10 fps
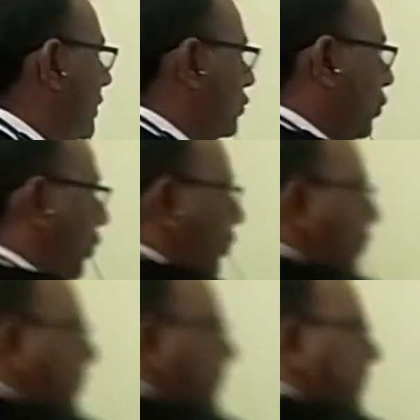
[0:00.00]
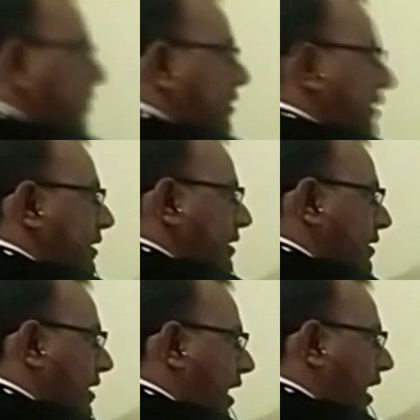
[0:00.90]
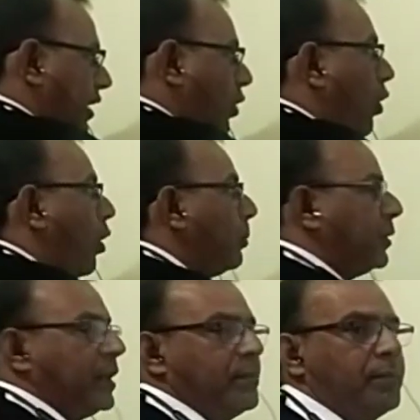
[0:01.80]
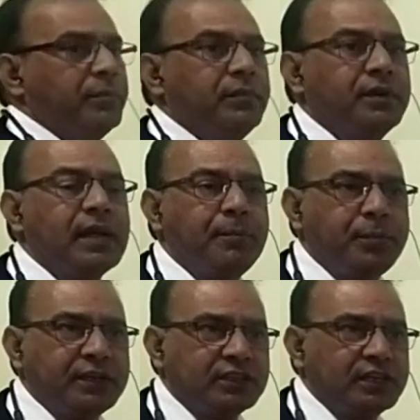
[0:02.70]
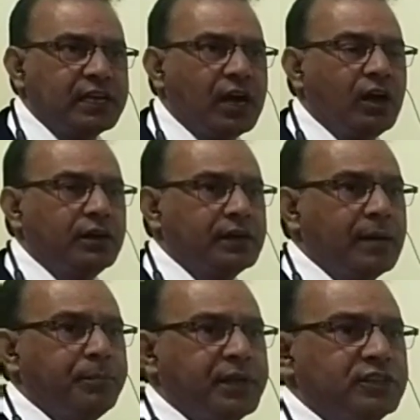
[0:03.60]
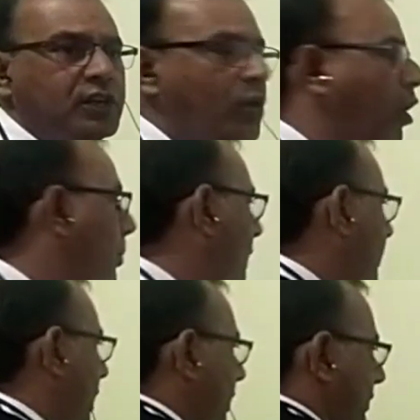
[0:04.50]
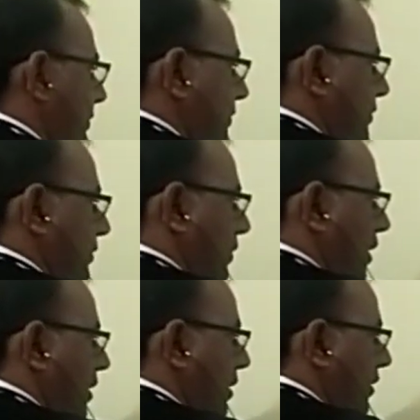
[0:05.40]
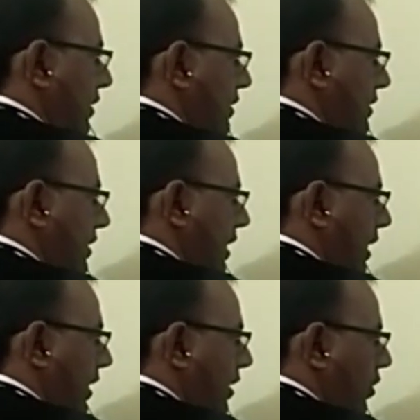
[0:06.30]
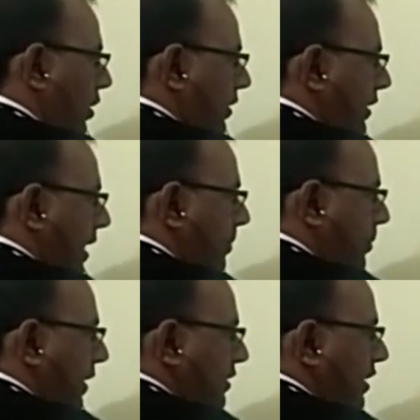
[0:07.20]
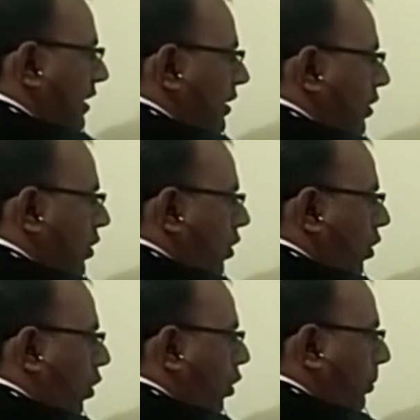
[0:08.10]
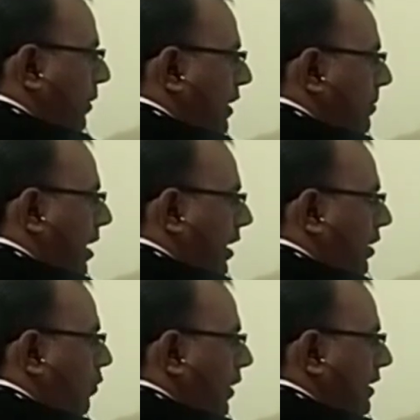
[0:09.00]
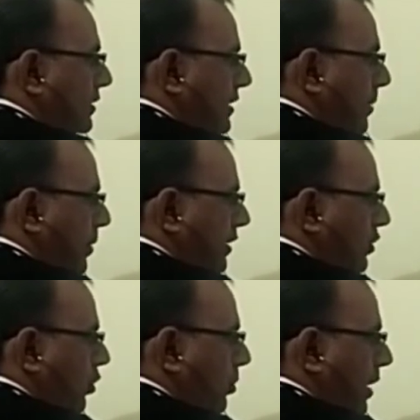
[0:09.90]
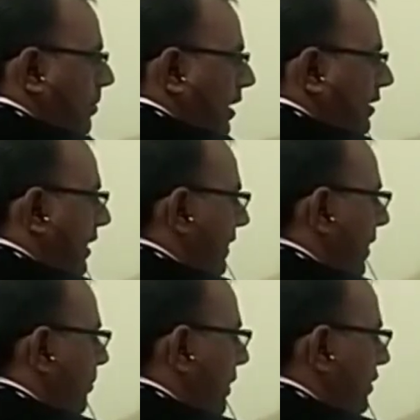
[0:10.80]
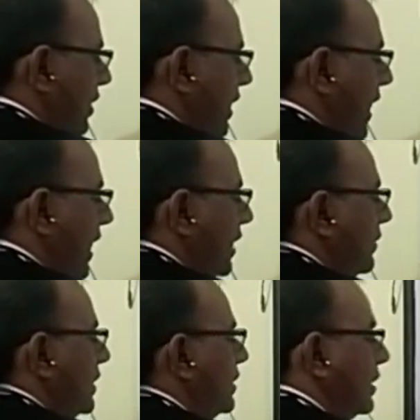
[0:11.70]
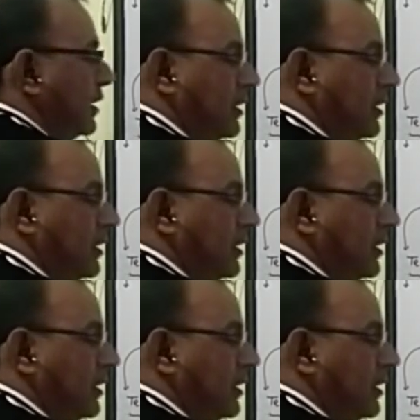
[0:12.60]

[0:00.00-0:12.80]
So this is called optimum temperature, temperature optima. This is called temperature optima. What is temperature optima? The temperature at which